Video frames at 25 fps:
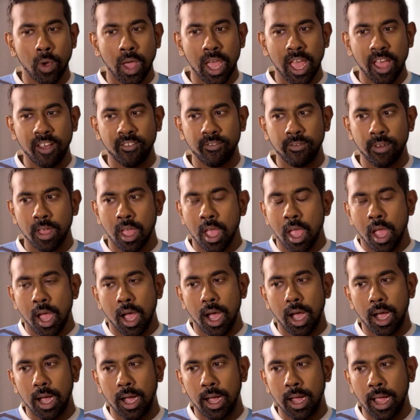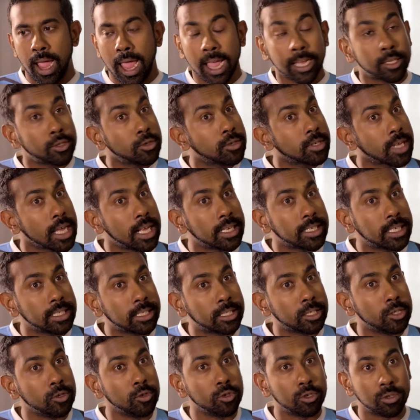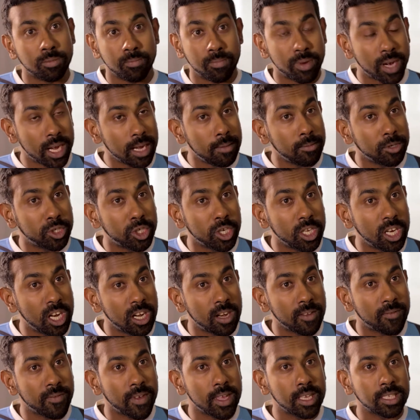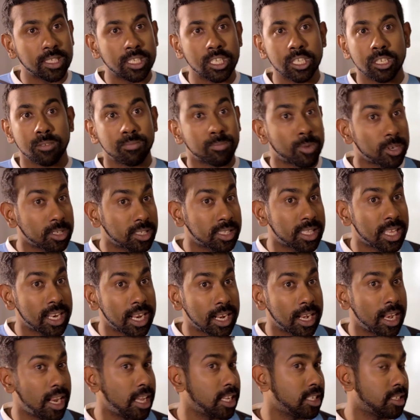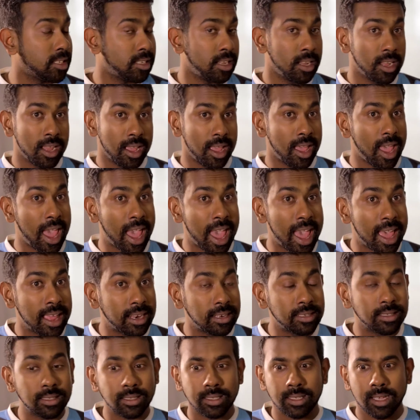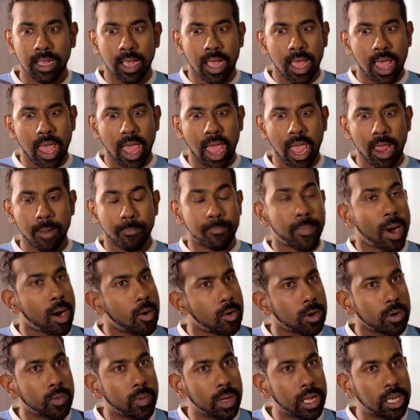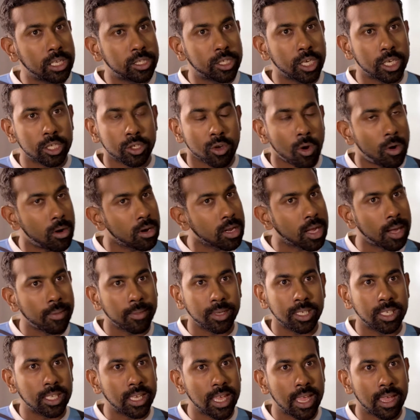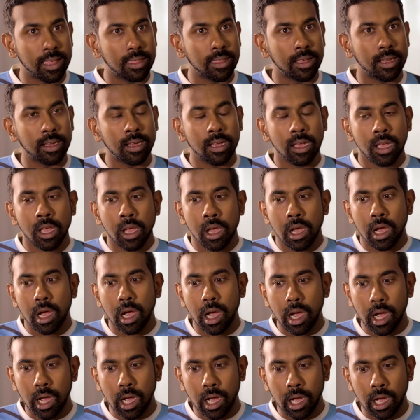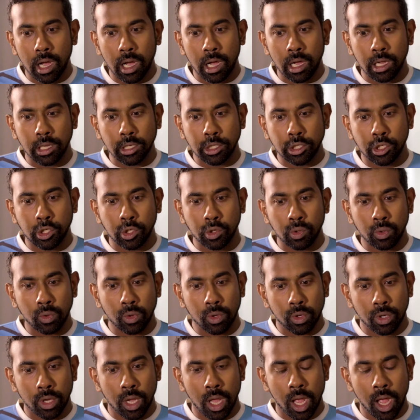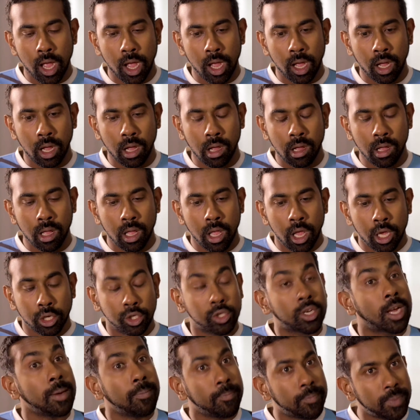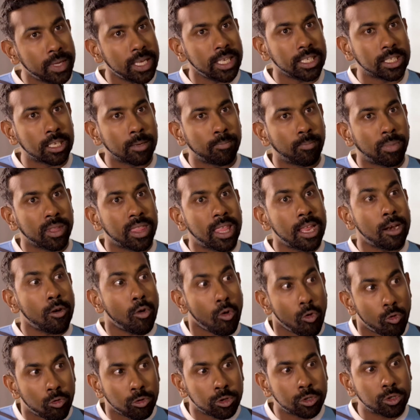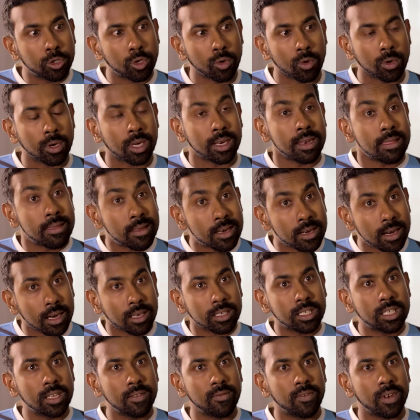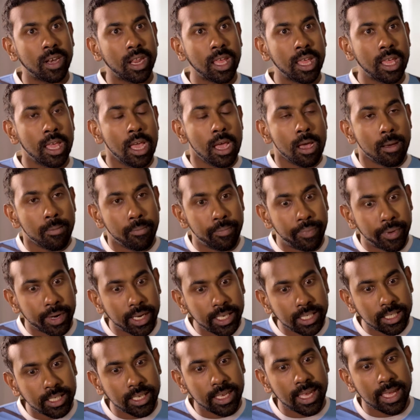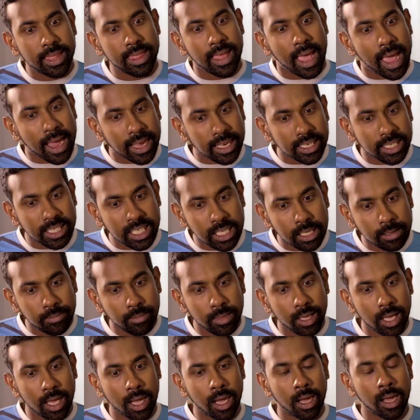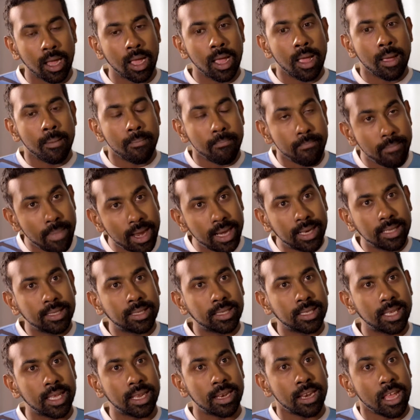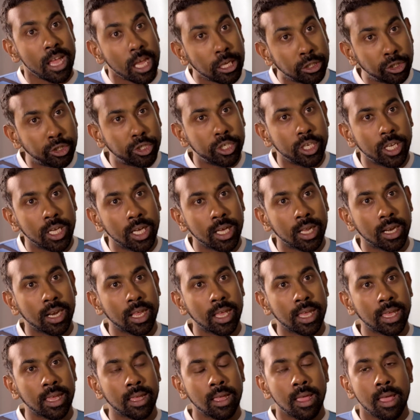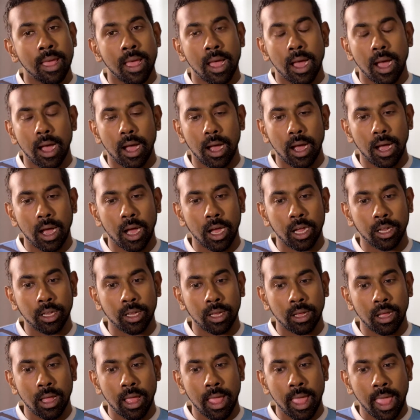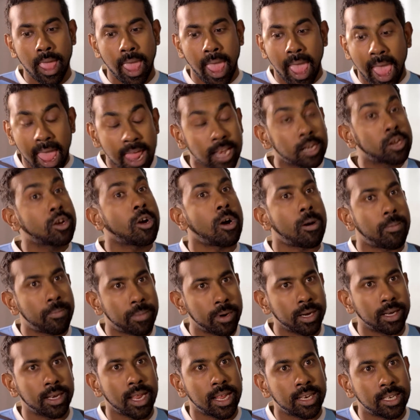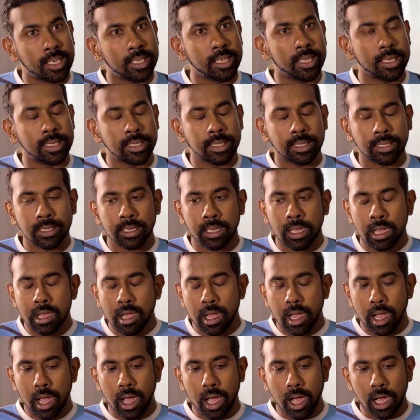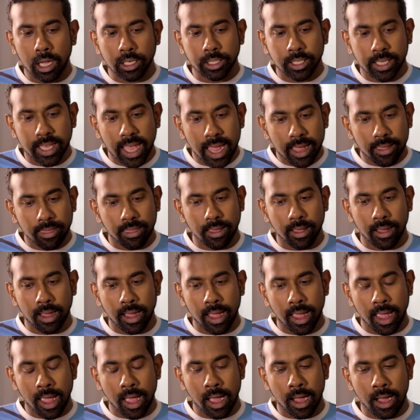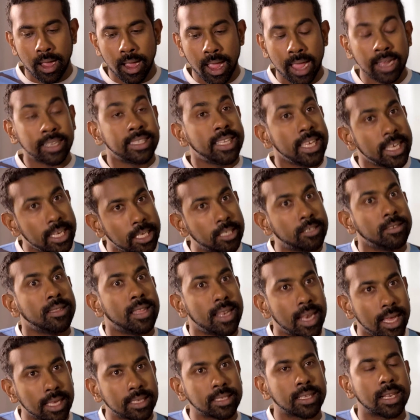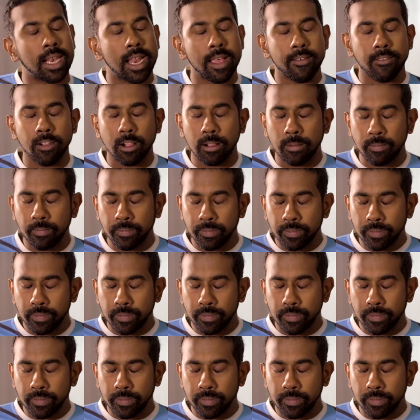you have uh, exoskeletal suits, brain machine interfaces, prosthetic legs, hands, and powered wheelchairs all coming together uh, to, uh, to compete, but then also constructively bring together academia, medicine, engineering, uh, and corporate entities uh, together uh, and take it to the next level.